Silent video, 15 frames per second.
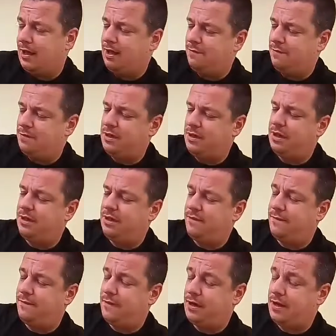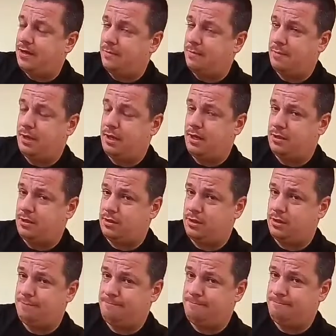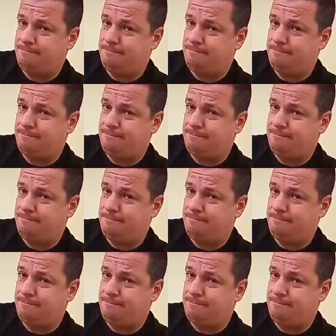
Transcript: I've been getting phantom pains.